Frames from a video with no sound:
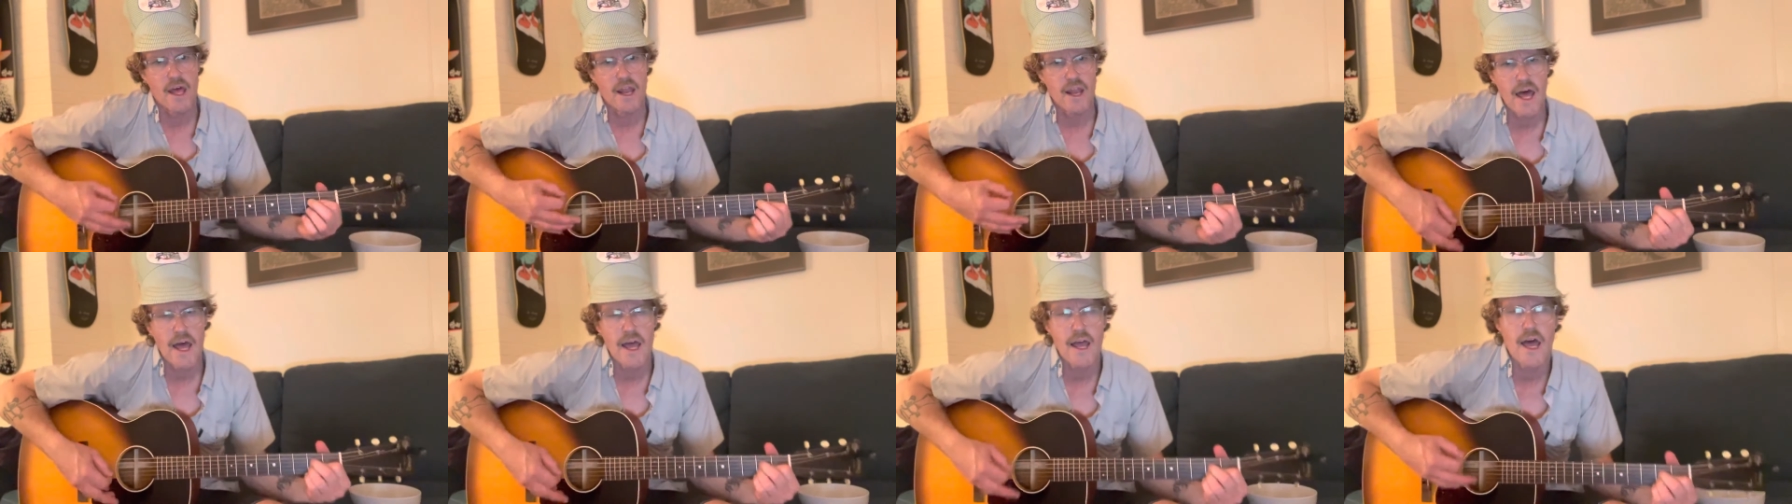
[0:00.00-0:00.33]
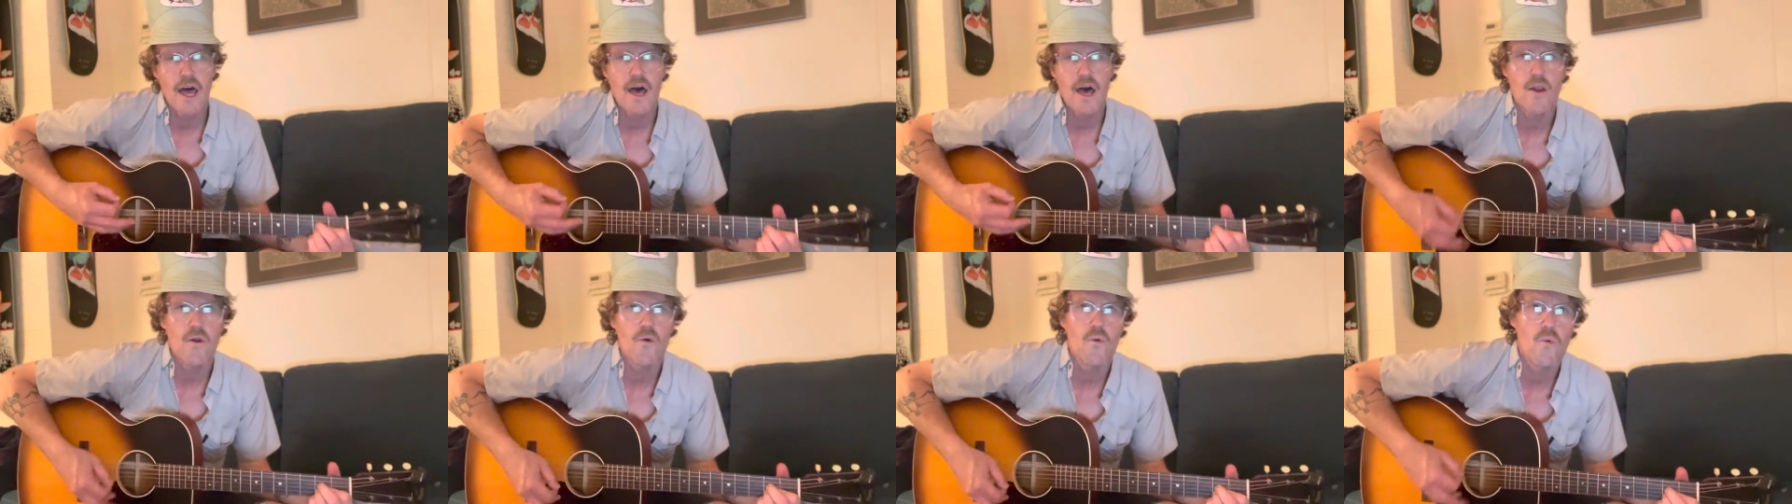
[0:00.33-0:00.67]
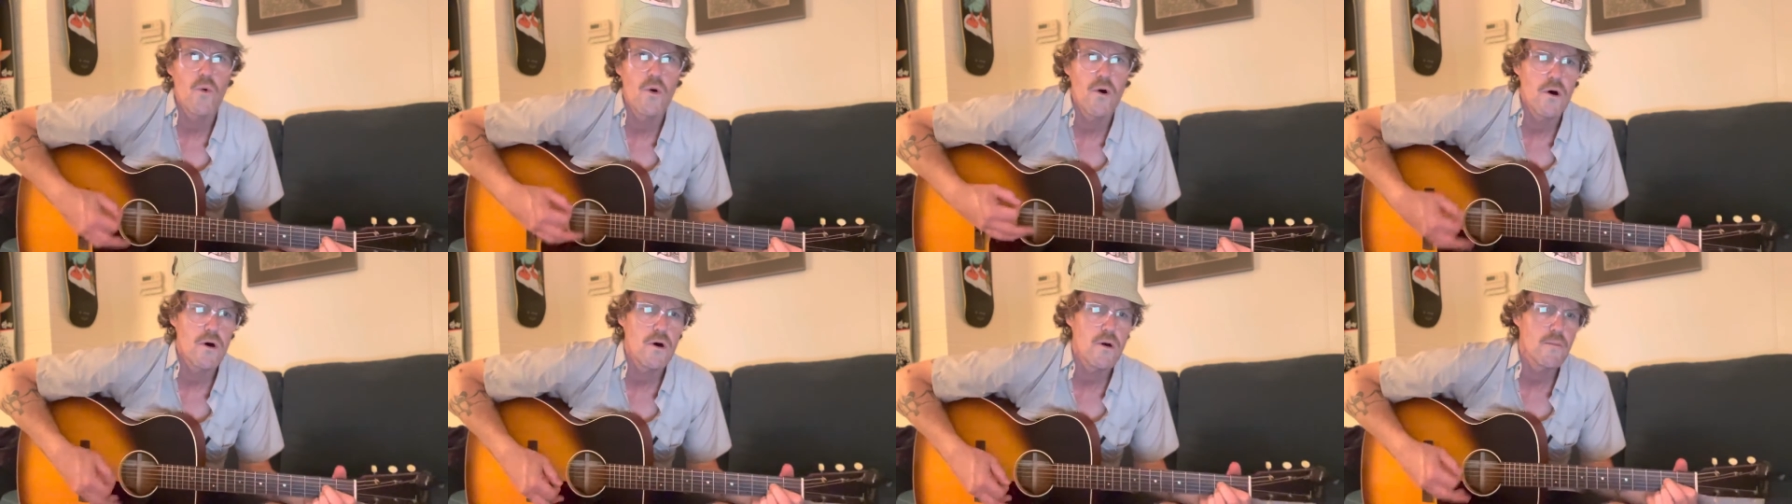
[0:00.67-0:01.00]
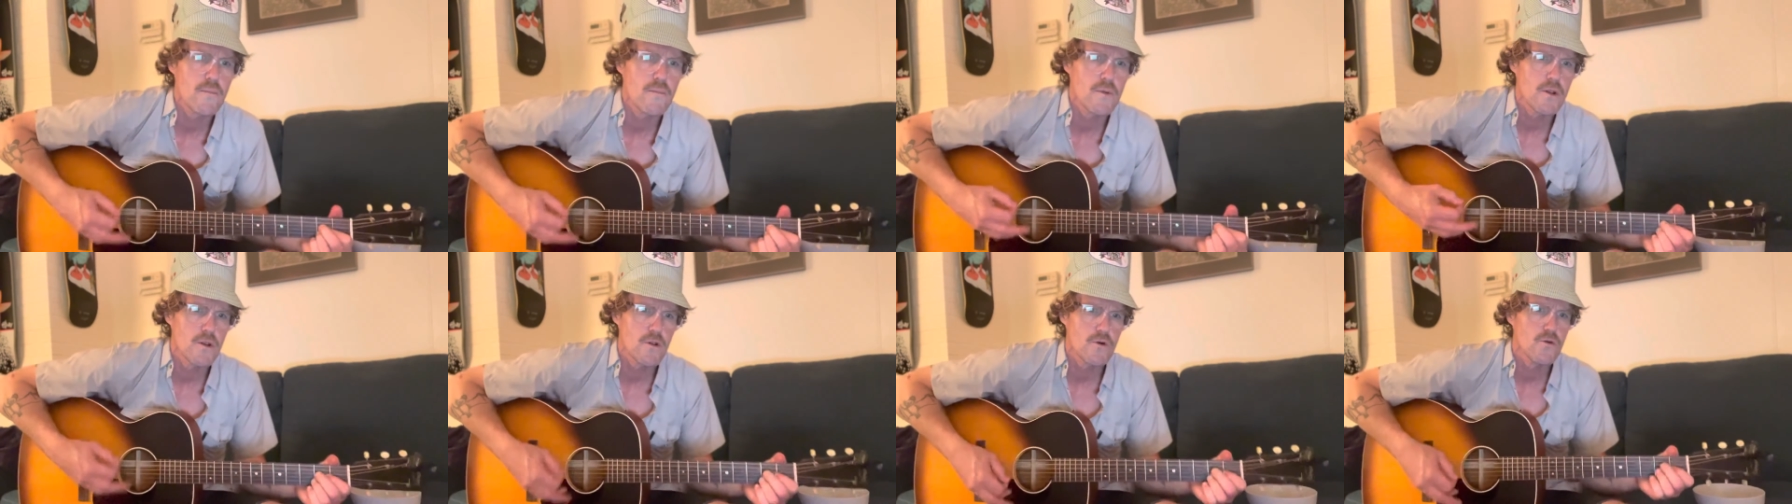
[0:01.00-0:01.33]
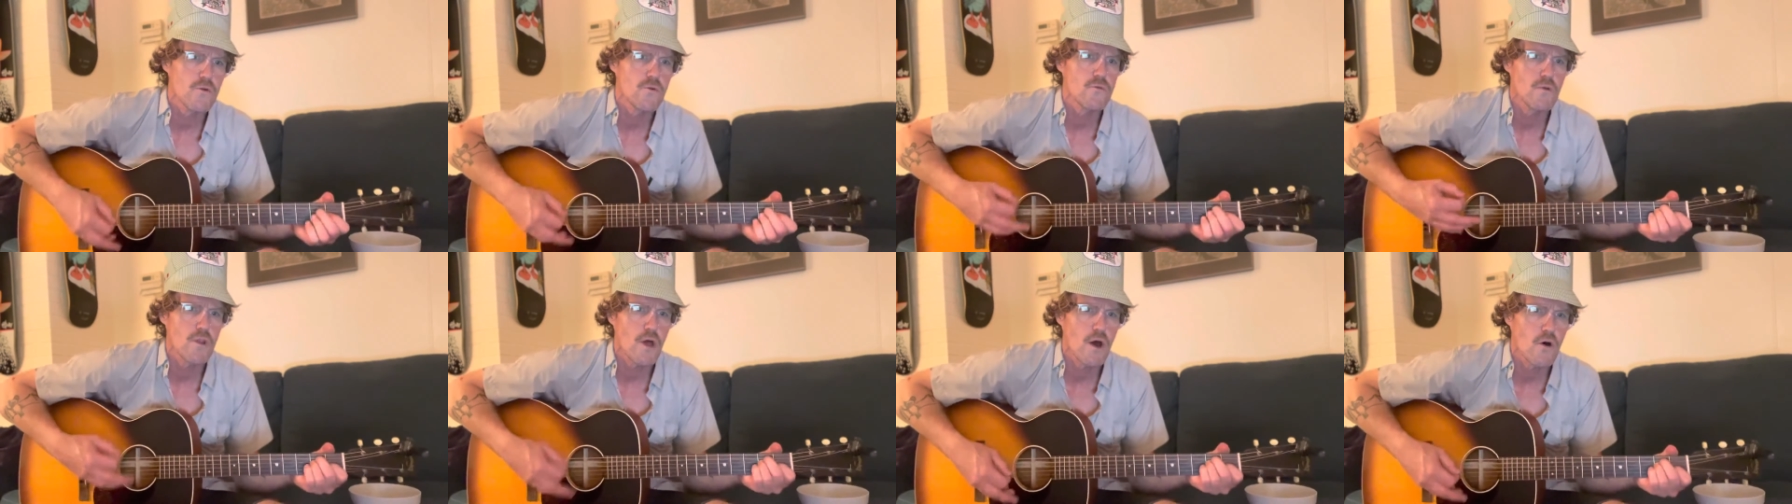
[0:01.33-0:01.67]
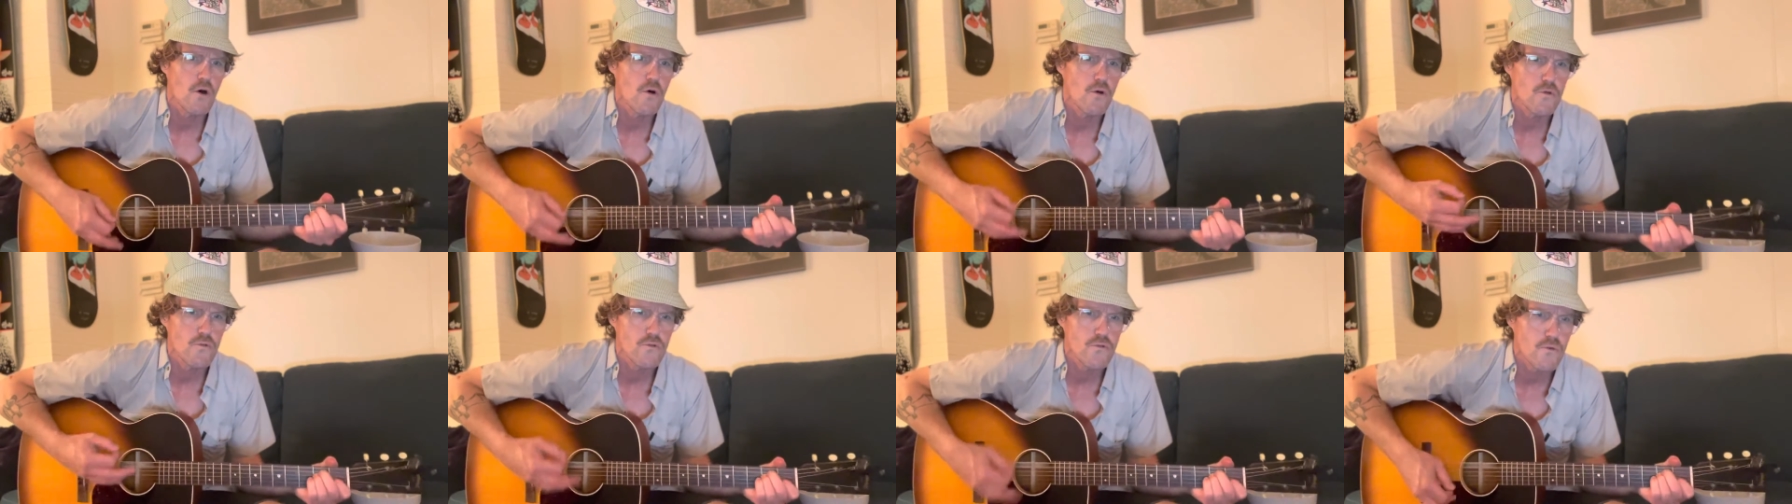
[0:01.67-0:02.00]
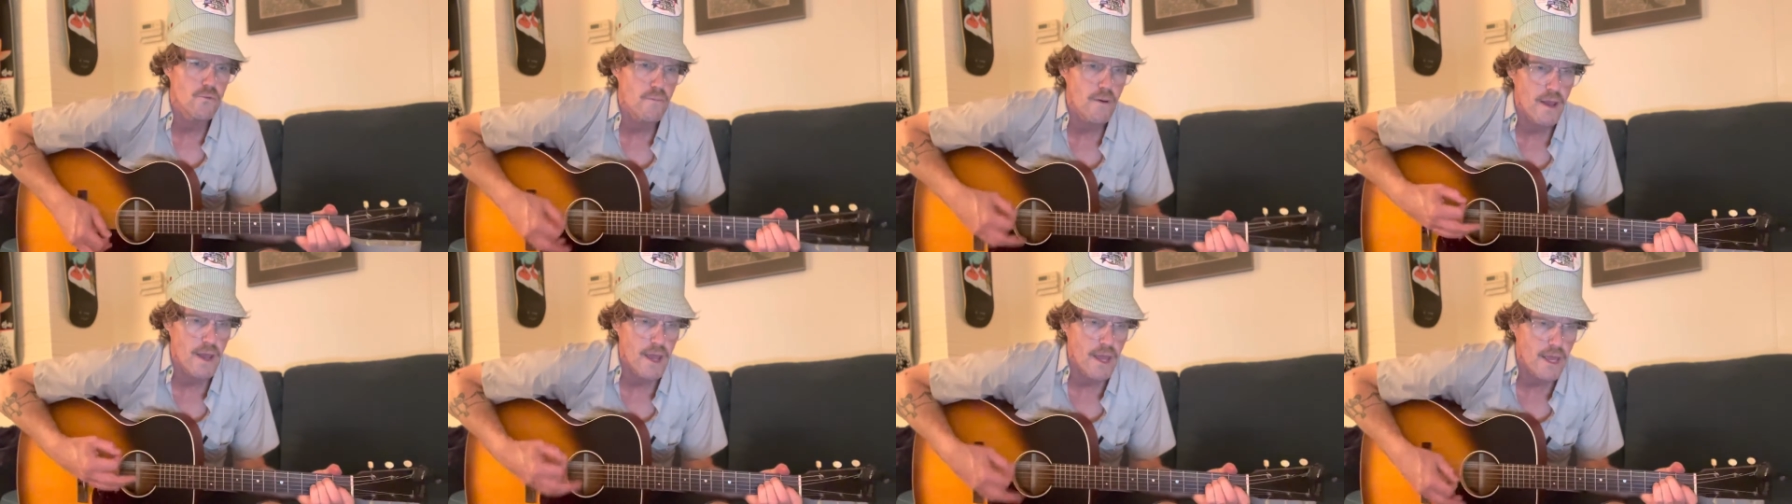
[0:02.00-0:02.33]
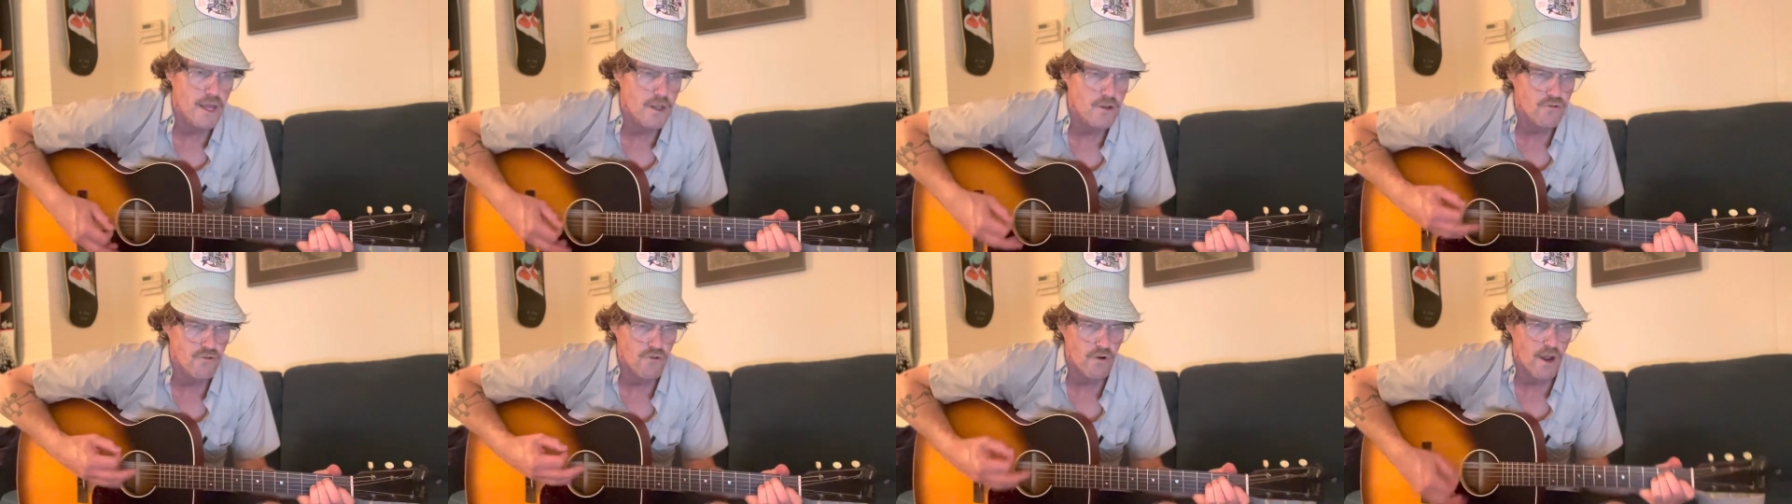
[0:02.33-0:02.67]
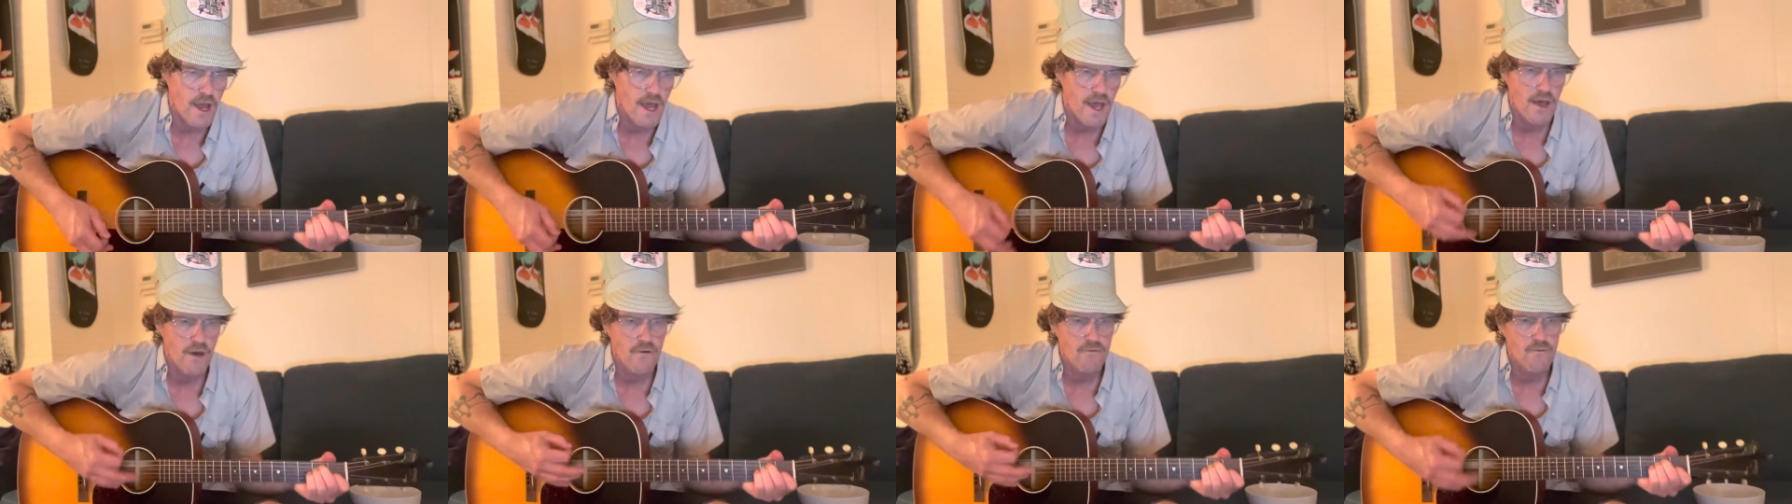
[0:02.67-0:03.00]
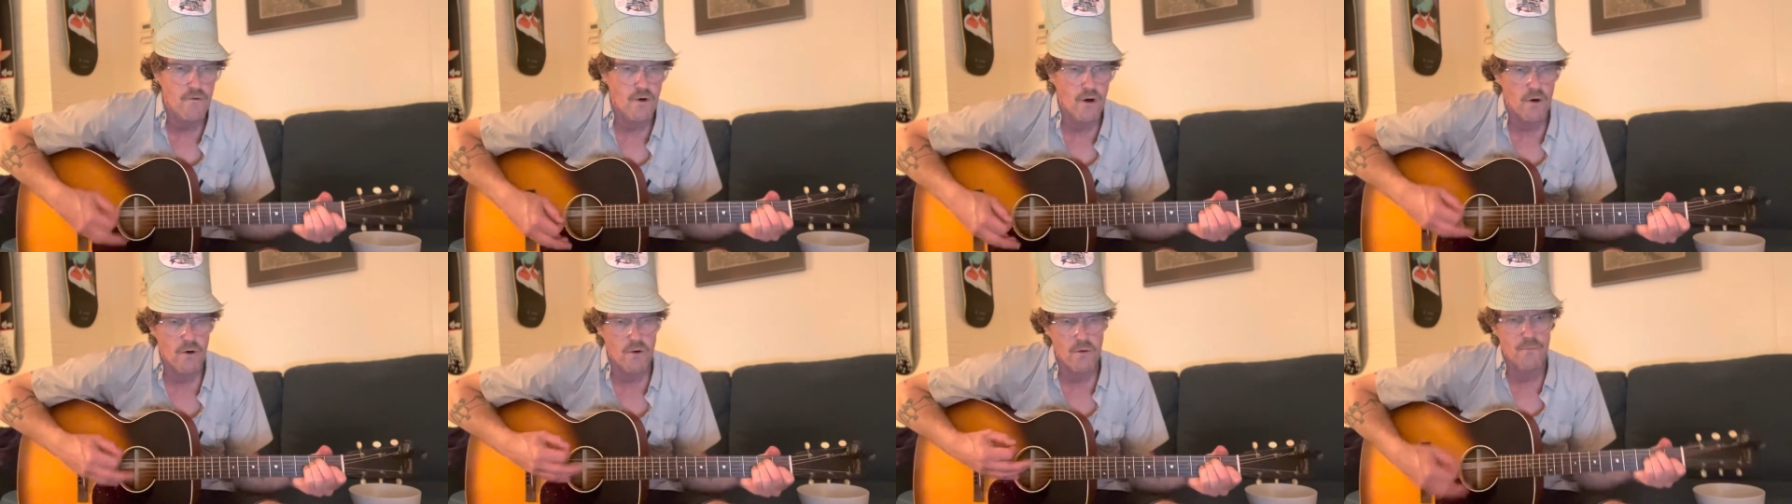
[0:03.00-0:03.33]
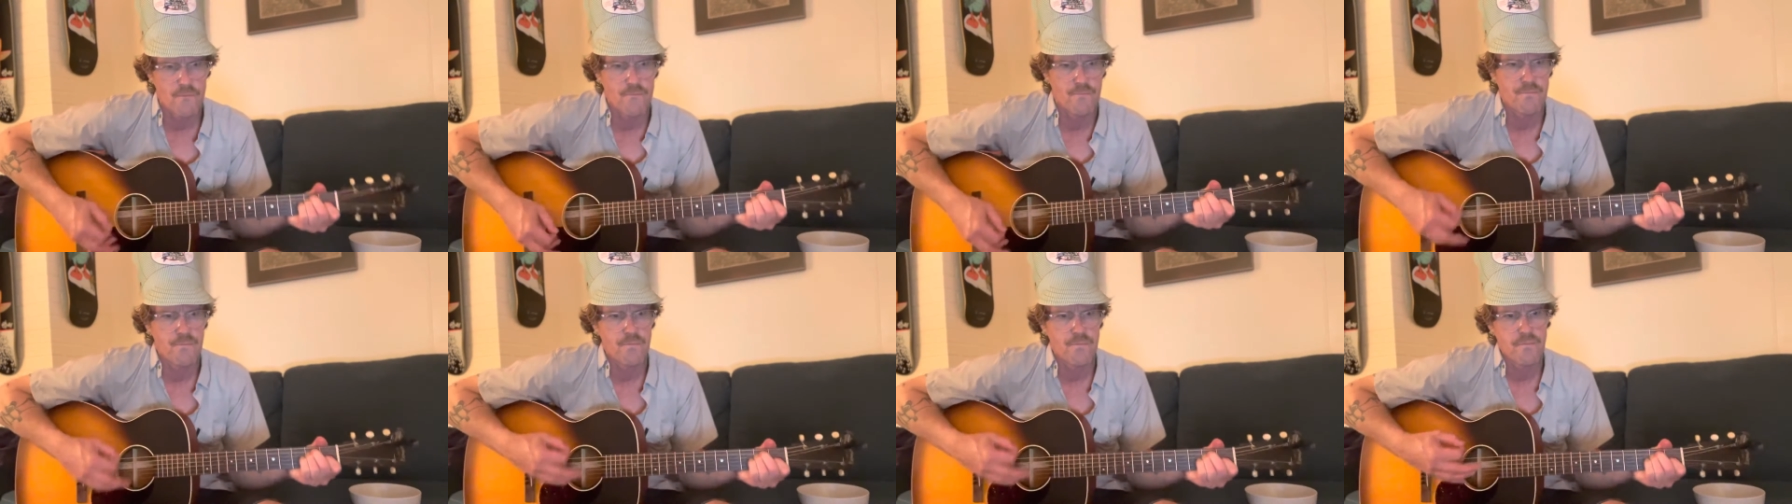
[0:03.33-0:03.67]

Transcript: And I got a woman who knows her man. Drive on,